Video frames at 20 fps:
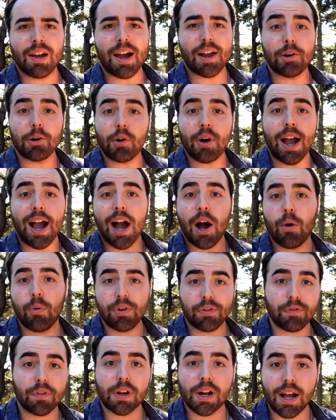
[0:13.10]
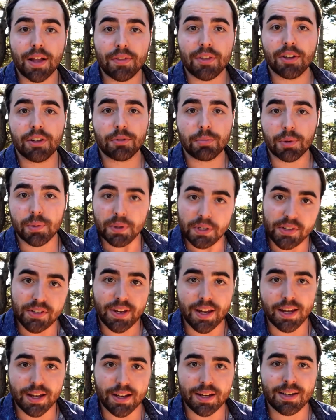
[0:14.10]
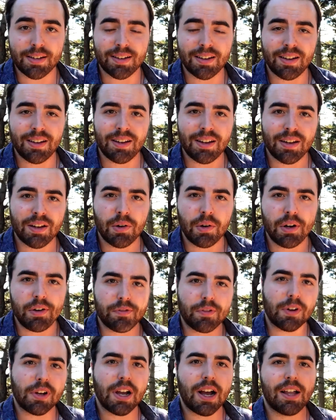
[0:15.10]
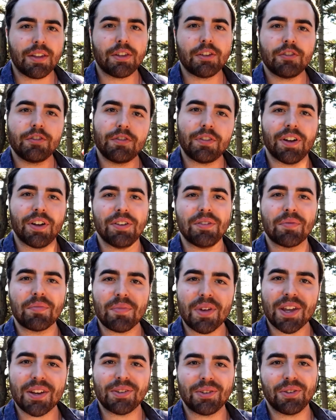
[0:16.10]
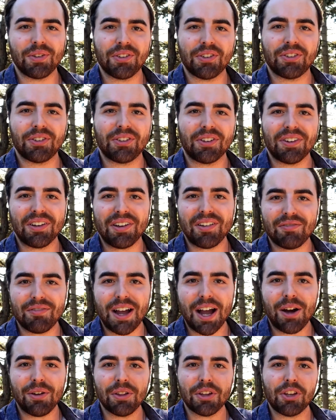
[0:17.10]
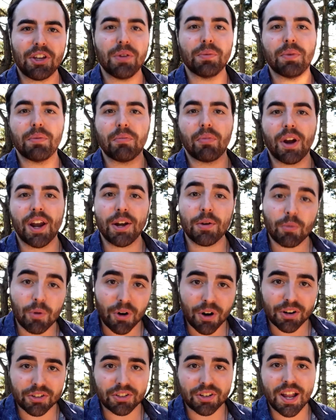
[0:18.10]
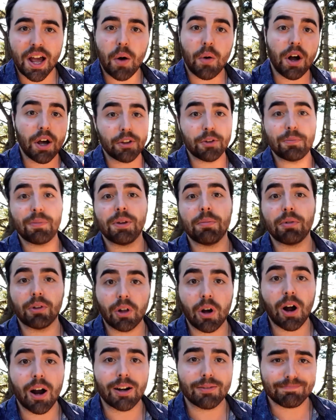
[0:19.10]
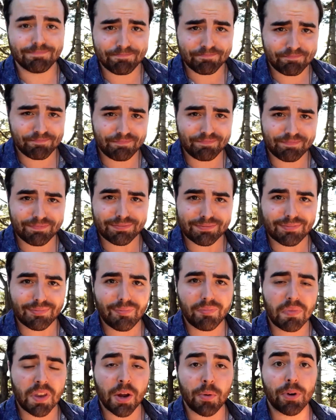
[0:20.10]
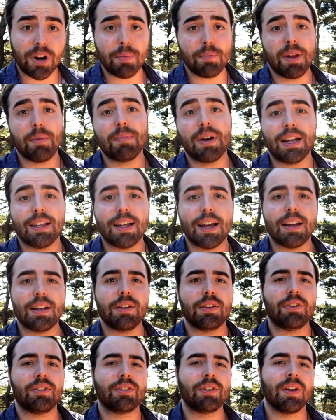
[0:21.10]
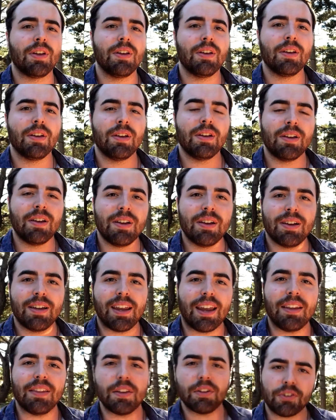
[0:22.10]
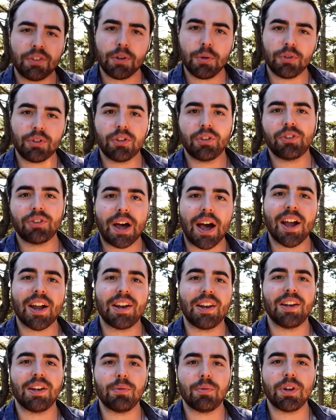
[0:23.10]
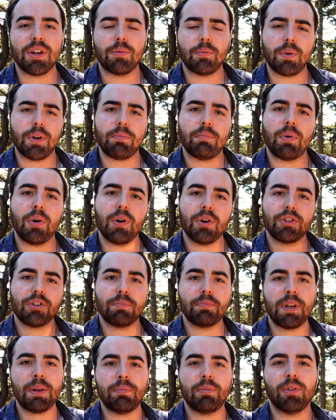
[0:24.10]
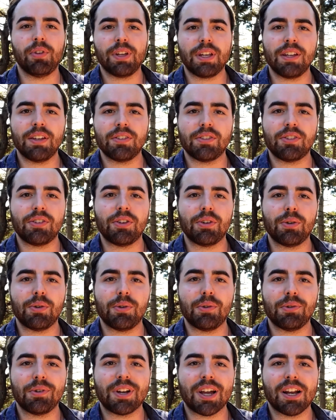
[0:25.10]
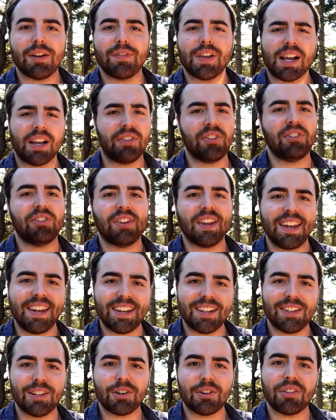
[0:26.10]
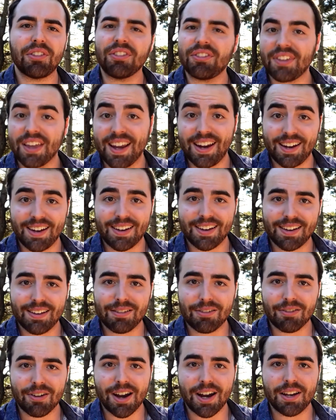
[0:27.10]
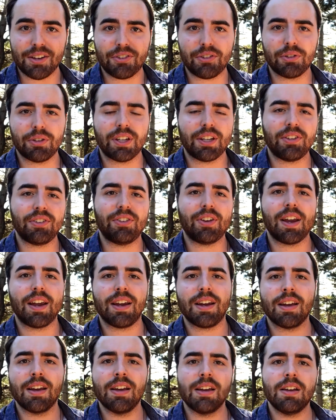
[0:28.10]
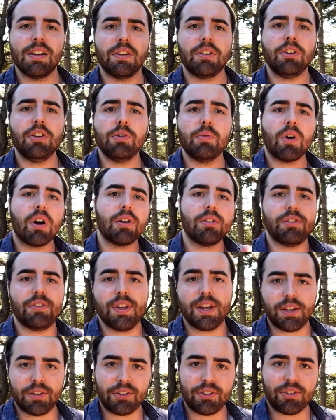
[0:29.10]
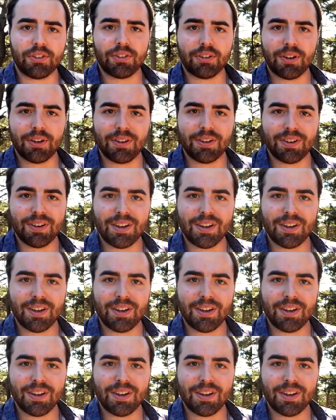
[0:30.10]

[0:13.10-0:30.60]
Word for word: I don't know how we forgot this, but we did. We forgot the fundamentals of how the human brain works and how other people are. What I mean by that is, in this new society, we, we push people into kind of like a singular thing, right? So let's say you are this.